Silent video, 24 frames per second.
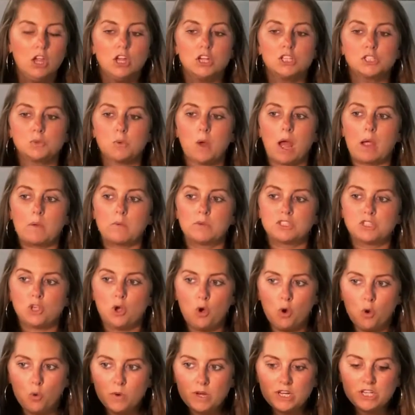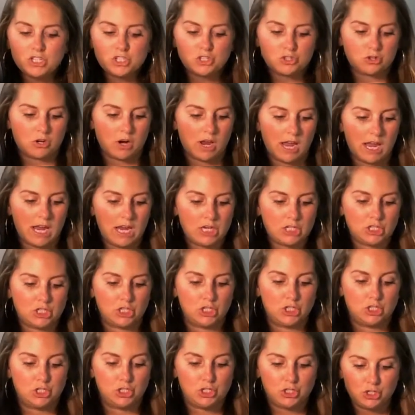So I was always trying to
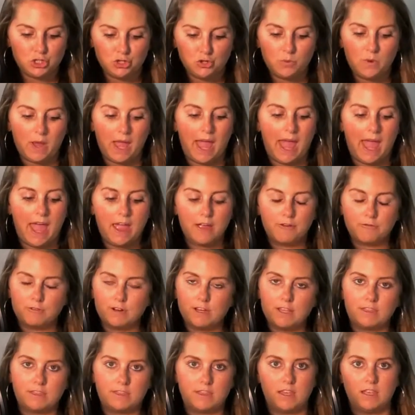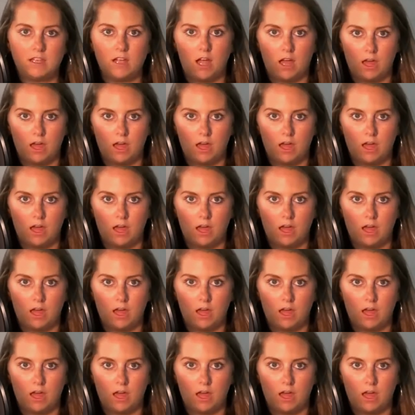do everything